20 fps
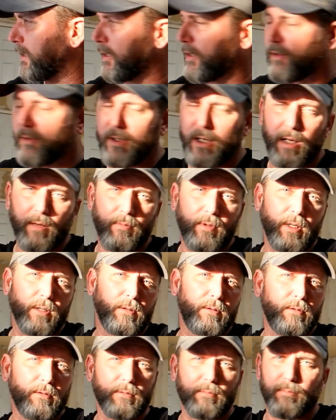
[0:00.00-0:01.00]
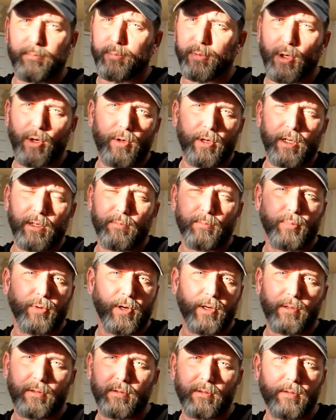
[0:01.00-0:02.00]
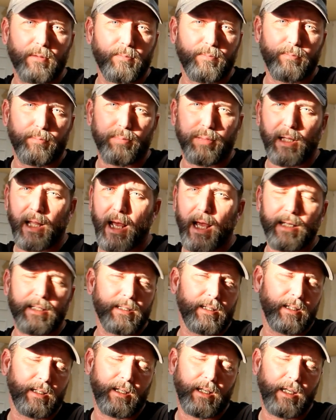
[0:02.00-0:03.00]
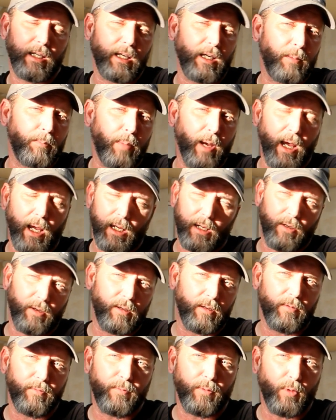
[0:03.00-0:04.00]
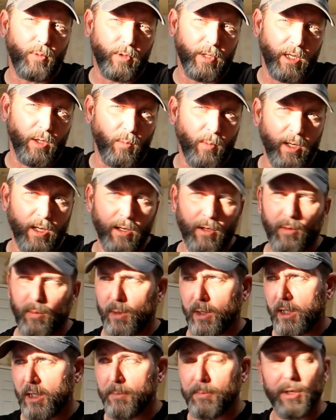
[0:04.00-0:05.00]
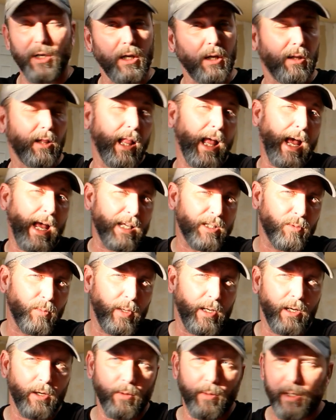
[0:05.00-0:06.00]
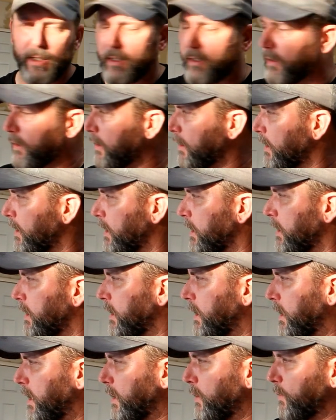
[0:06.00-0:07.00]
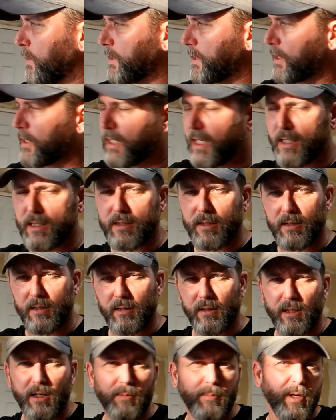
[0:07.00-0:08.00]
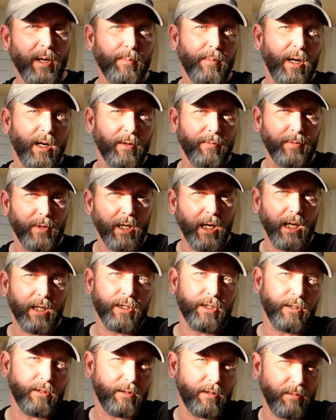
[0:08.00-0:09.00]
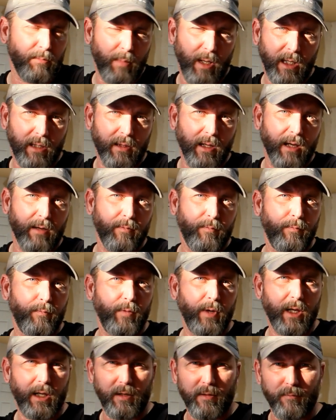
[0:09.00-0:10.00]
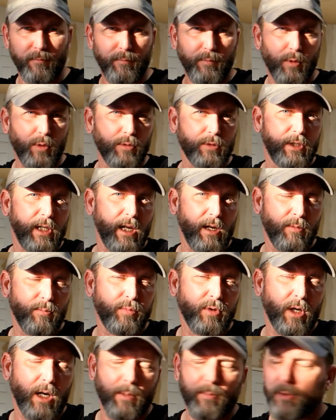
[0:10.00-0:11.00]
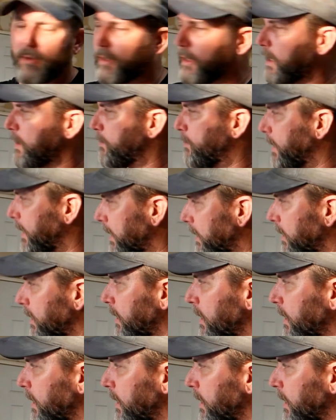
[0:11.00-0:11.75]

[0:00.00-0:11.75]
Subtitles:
you don't have the old broken, brittle, plasticky back folding window. We're going to put a glass window in here. Which takes a little bit of modification to make that fit and fold down properly, but